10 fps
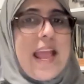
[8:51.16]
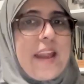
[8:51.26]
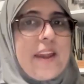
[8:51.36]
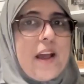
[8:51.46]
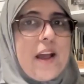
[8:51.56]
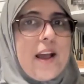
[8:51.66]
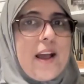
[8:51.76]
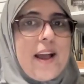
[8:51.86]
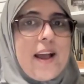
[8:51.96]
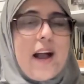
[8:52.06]
And
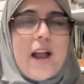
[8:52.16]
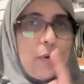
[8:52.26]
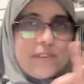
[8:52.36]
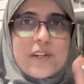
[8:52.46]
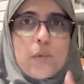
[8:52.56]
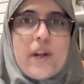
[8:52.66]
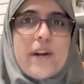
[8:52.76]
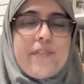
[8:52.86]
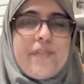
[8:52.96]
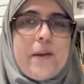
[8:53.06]
I wasn't
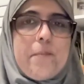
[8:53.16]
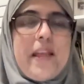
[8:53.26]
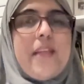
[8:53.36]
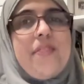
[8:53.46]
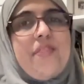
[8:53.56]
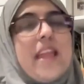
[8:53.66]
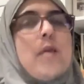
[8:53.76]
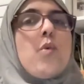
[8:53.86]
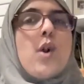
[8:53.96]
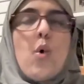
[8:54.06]
aware of them, and
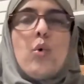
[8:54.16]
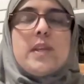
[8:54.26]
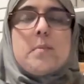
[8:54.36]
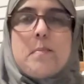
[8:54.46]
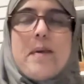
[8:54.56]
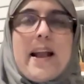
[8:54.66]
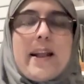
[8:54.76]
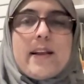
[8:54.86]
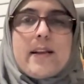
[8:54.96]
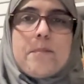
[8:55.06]
they were holding me
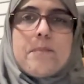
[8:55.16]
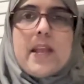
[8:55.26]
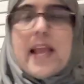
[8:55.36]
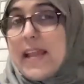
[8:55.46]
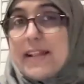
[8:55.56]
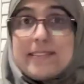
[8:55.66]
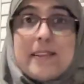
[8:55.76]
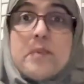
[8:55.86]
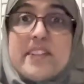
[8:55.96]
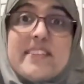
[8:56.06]
back. And in
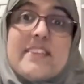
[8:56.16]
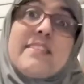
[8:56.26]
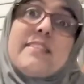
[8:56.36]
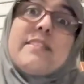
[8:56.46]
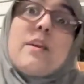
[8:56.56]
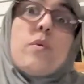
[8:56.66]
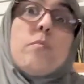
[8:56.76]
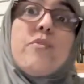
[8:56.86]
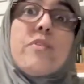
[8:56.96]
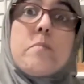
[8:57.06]
some instances, they
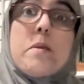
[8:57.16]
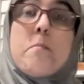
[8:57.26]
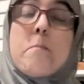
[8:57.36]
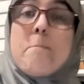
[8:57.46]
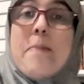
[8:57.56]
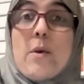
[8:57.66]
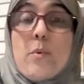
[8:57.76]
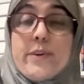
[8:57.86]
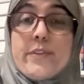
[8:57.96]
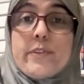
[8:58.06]
were moving me
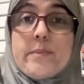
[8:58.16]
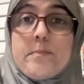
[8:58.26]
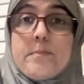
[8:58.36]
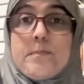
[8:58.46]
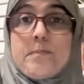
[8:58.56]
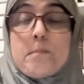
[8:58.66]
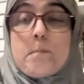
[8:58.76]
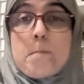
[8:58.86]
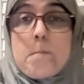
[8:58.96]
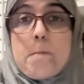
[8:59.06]
backwards.
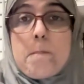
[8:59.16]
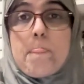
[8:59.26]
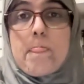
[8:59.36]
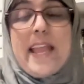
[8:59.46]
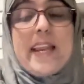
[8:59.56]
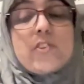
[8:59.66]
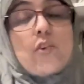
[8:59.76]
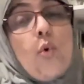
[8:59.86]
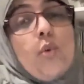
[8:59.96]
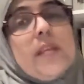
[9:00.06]
And it's
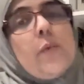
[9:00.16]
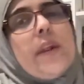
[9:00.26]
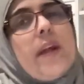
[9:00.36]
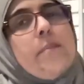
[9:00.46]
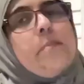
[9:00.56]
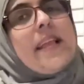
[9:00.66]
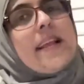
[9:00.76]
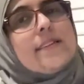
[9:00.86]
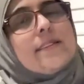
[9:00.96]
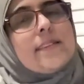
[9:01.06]
only when I
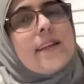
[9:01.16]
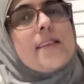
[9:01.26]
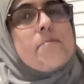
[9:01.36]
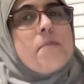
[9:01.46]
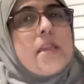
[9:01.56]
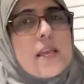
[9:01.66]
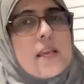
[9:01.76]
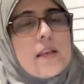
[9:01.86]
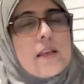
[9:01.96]
began to study me,